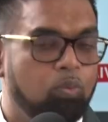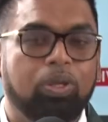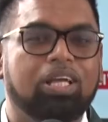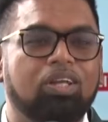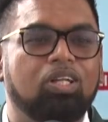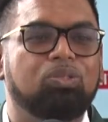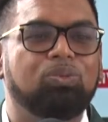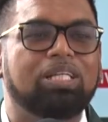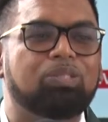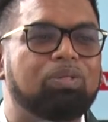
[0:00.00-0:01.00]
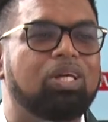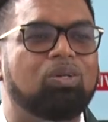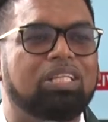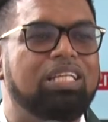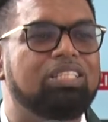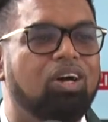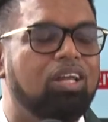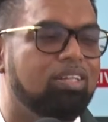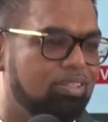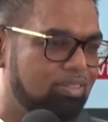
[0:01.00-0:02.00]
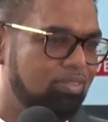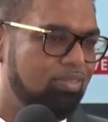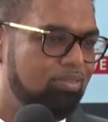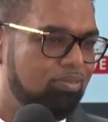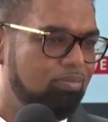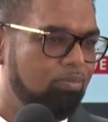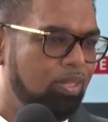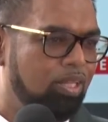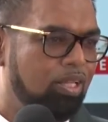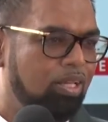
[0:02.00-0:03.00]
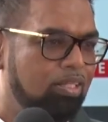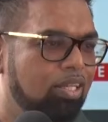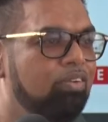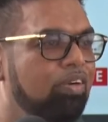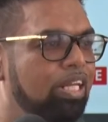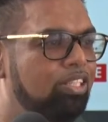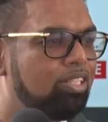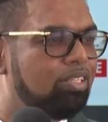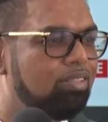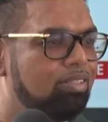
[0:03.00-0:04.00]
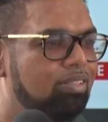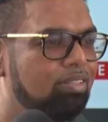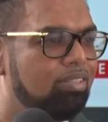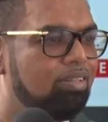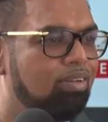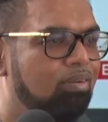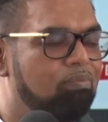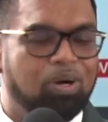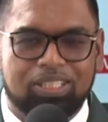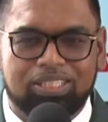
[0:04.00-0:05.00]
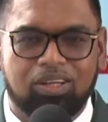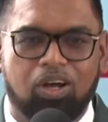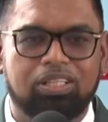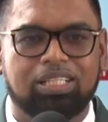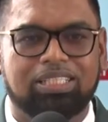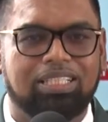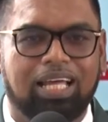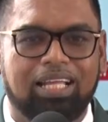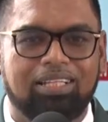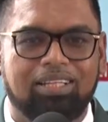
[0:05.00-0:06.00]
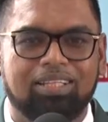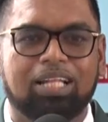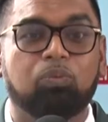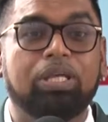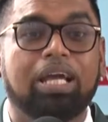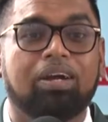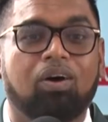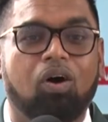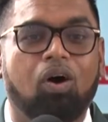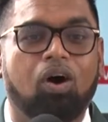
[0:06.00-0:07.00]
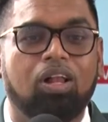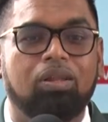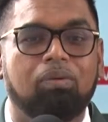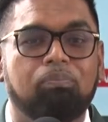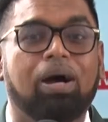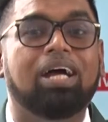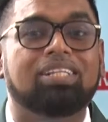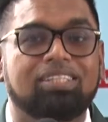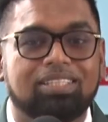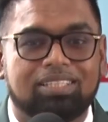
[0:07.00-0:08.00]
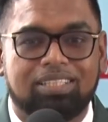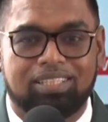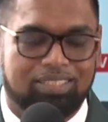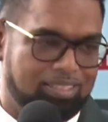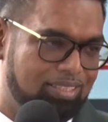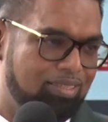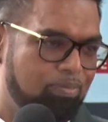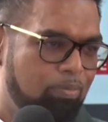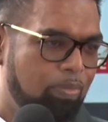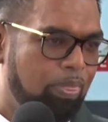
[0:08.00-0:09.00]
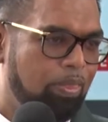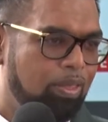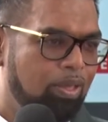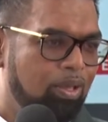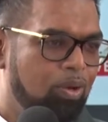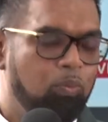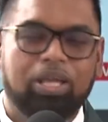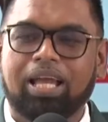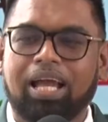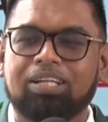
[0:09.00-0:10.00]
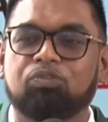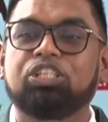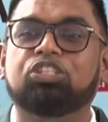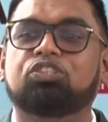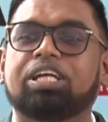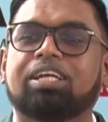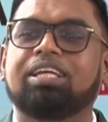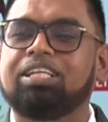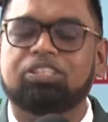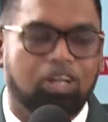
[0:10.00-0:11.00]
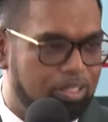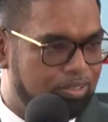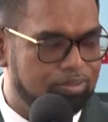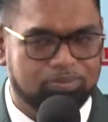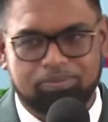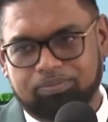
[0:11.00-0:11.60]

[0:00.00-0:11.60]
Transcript: We cannot do this without each other. The region must understand that we are all partners in this. We can't restrict each other.